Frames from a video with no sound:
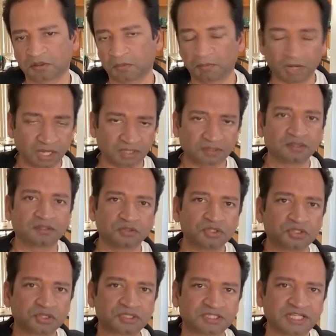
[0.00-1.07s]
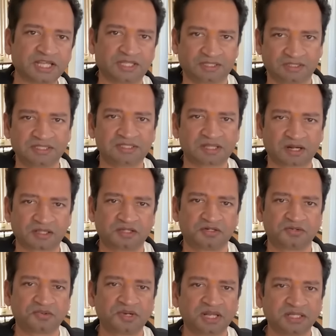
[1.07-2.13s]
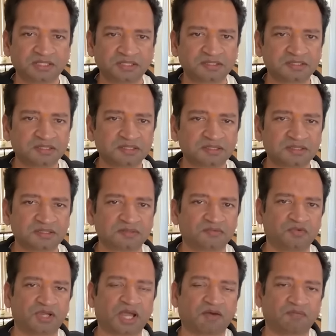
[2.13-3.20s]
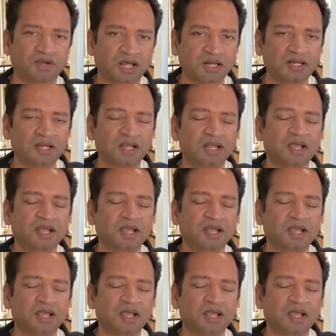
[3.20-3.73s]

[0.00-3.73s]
But you should say, these are the due diligences we have done,